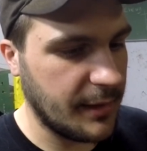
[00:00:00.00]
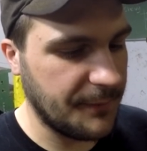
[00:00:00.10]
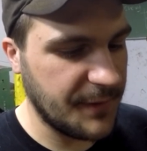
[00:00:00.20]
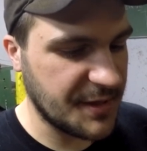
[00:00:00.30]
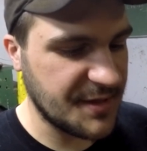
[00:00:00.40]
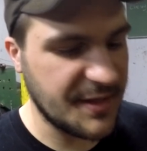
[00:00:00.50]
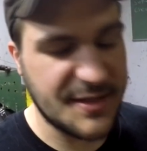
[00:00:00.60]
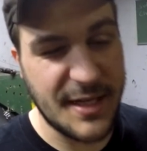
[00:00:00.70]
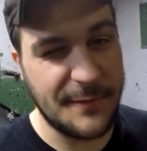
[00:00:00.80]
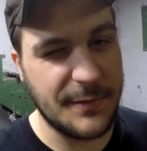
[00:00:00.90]
fix it
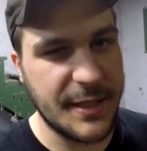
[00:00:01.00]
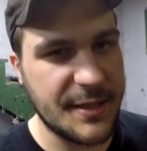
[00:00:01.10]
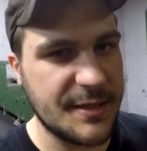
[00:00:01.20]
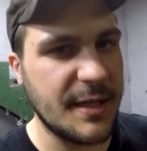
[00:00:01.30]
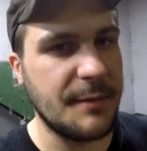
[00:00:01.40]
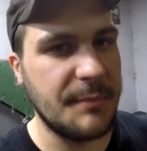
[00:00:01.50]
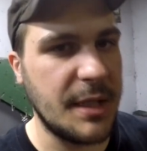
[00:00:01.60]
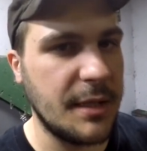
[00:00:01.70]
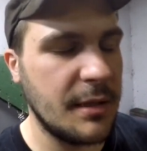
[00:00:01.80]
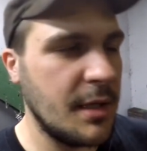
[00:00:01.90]
safely instead of
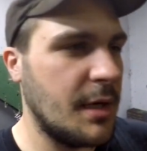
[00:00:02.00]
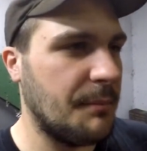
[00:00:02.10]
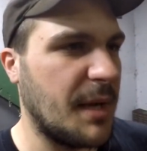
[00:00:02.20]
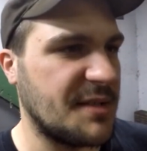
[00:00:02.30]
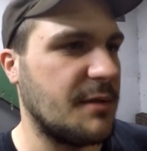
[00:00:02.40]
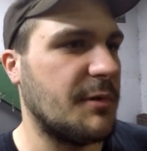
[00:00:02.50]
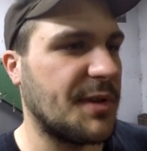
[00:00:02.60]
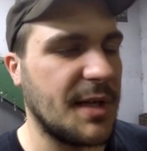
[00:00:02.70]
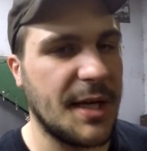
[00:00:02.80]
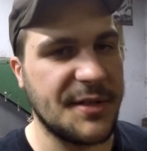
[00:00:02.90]
me messing
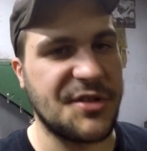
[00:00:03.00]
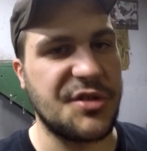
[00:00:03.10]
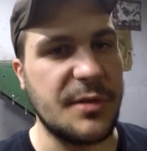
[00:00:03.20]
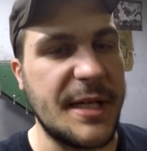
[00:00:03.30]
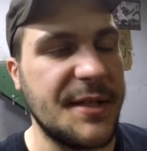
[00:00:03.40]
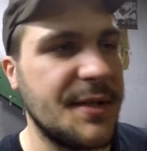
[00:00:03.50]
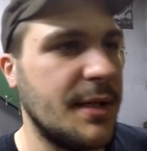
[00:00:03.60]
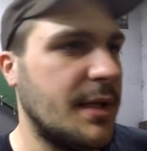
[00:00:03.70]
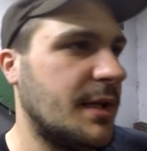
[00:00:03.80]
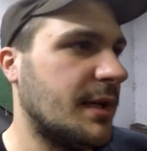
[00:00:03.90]
with it on the street
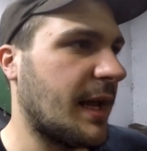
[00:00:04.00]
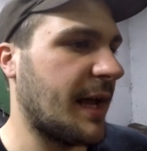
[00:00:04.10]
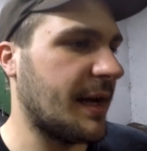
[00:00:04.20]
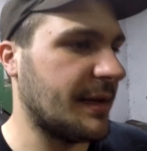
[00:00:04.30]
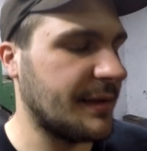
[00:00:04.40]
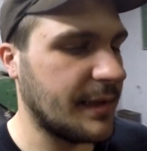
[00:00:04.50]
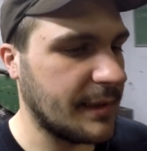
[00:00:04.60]
and